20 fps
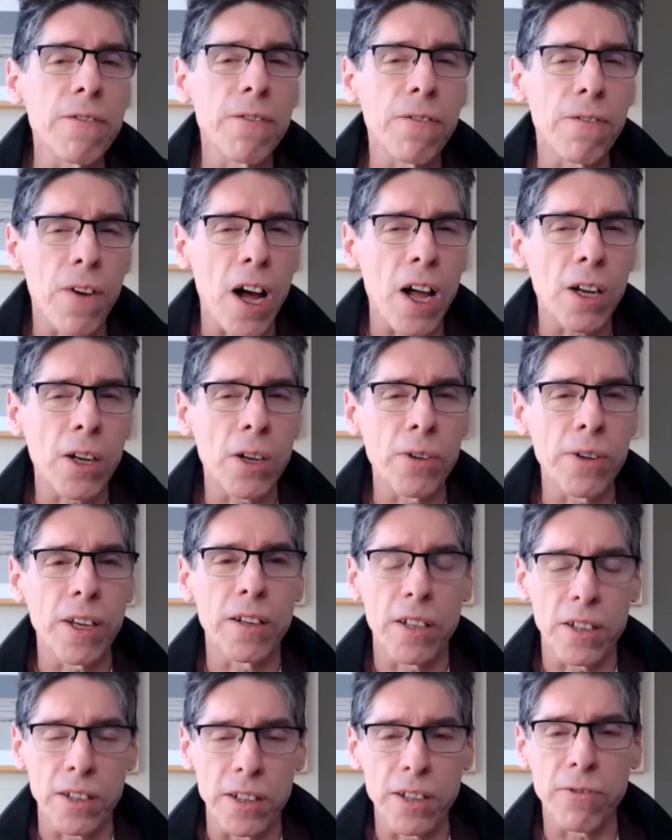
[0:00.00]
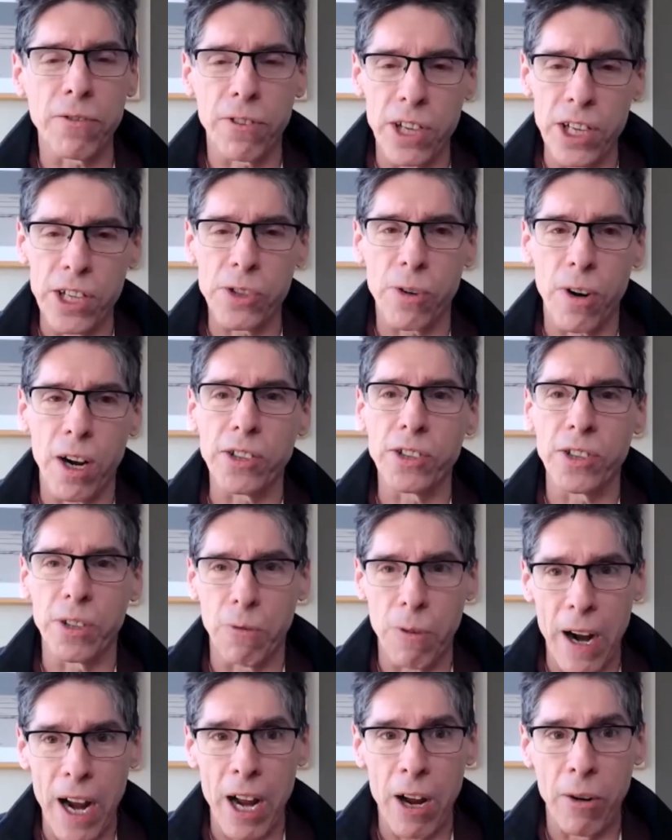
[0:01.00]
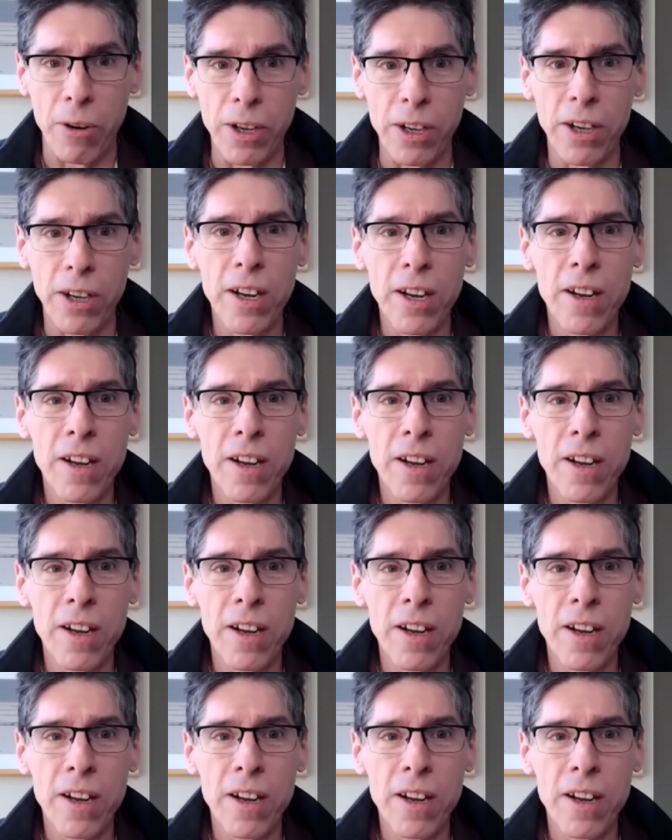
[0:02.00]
follow the delivery trucks around